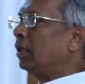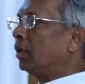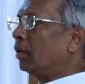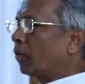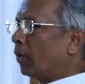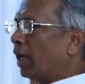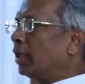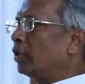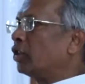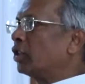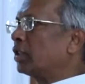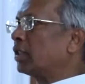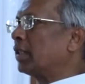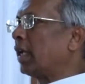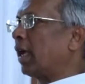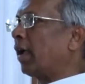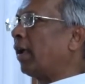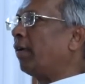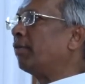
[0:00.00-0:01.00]
religious
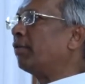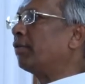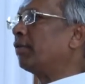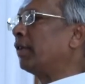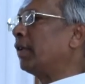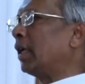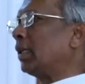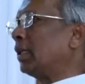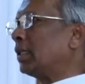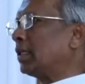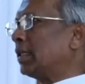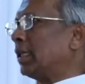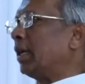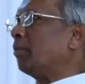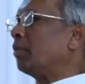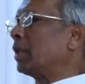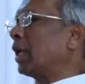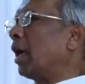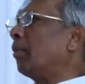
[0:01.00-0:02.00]
life, at the
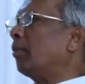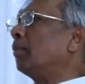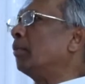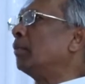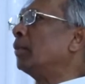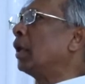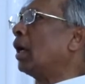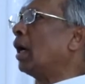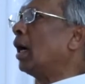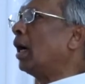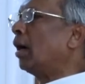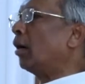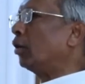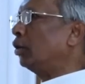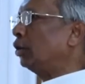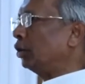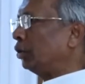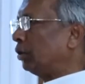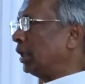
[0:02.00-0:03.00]
same time our
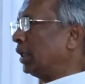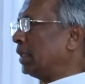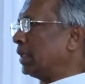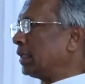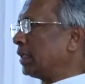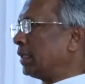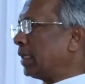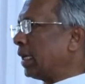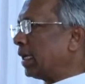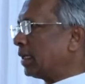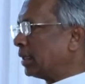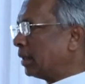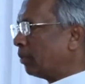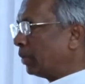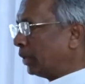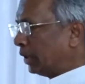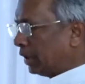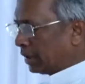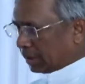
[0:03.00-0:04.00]
duties as a
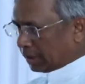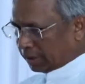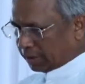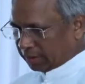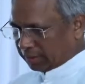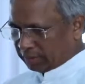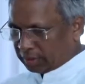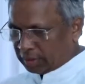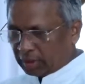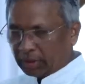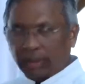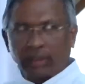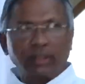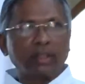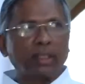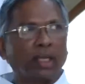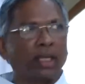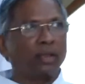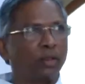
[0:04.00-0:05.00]
priest.
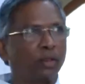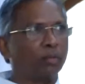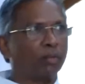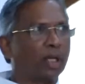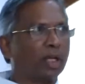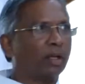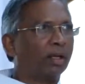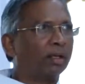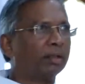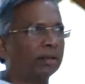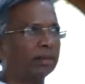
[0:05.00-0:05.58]
Thank you, my Lord.